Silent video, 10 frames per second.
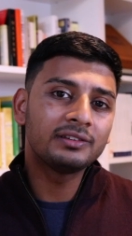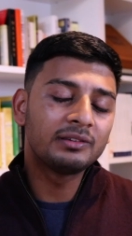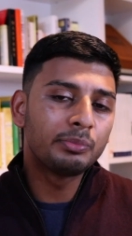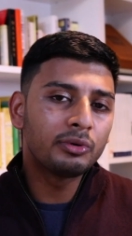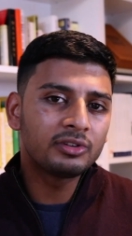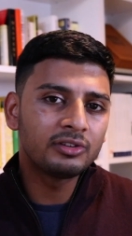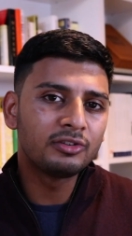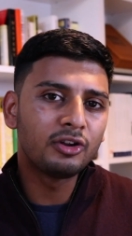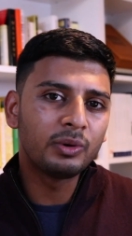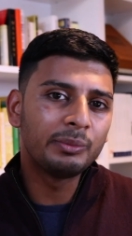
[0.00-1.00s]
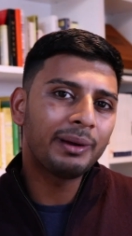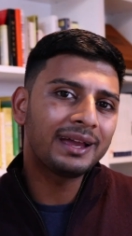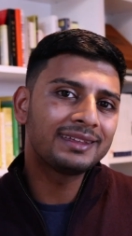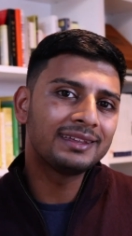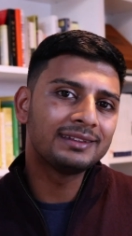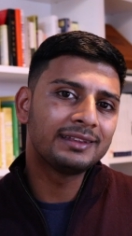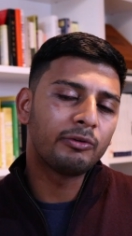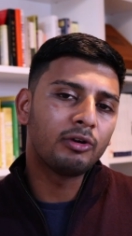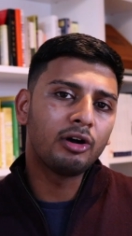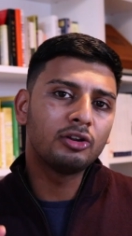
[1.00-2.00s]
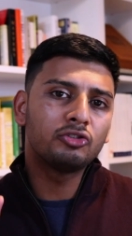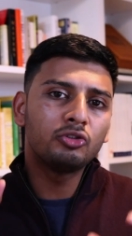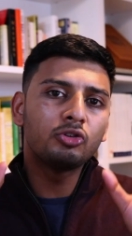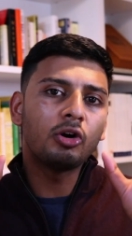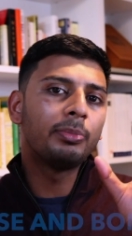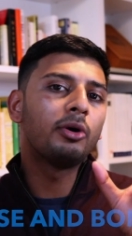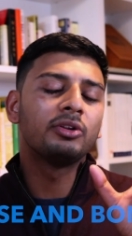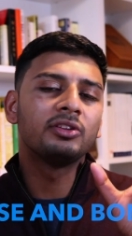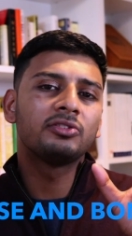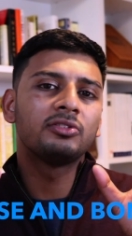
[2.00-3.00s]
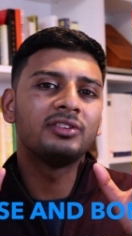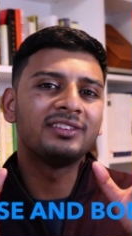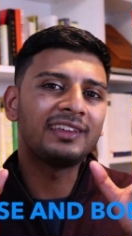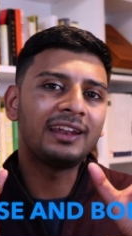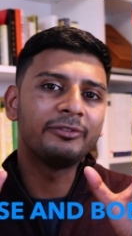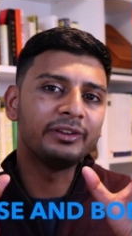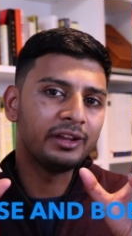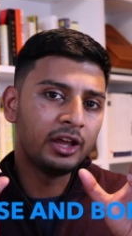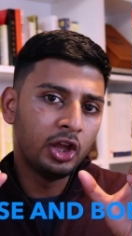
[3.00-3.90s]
It's important to know in banking there are two components to the salary.